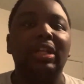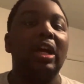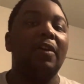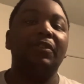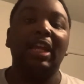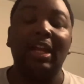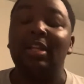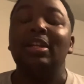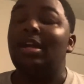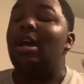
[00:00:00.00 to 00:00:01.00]
again.
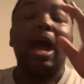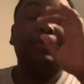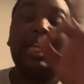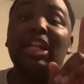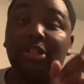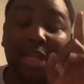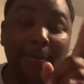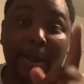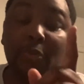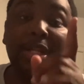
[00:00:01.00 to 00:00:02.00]
I'm telling you,
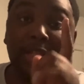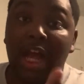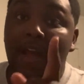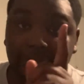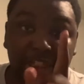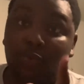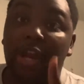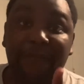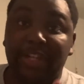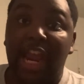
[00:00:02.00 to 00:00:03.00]
WWE loves
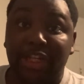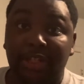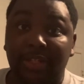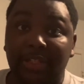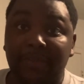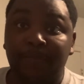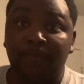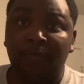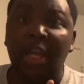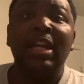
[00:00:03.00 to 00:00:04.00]
disqualifications.
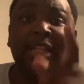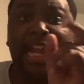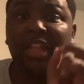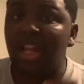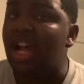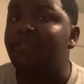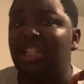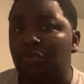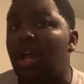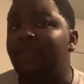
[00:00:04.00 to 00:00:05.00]
They love
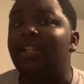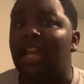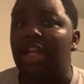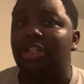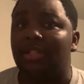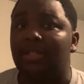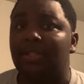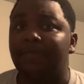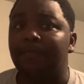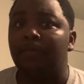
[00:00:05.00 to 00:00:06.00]
disqualifications.
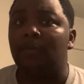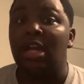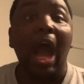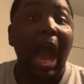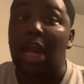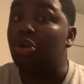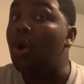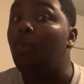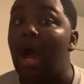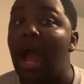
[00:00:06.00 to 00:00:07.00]
I don't know
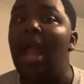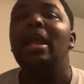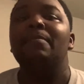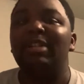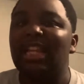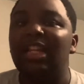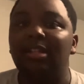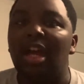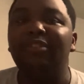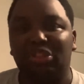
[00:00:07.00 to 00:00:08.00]
why, but they
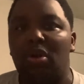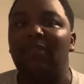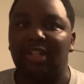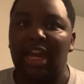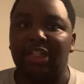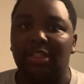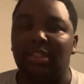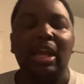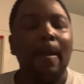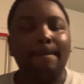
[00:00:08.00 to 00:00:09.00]
love disqualifications.
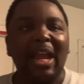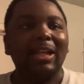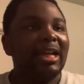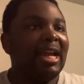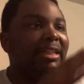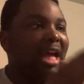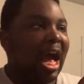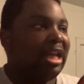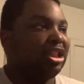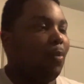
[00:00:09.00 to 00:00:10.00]
Bayley hits
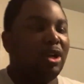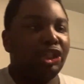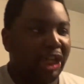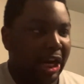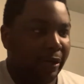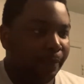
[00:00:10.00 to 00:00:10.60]
Asuka with a chair.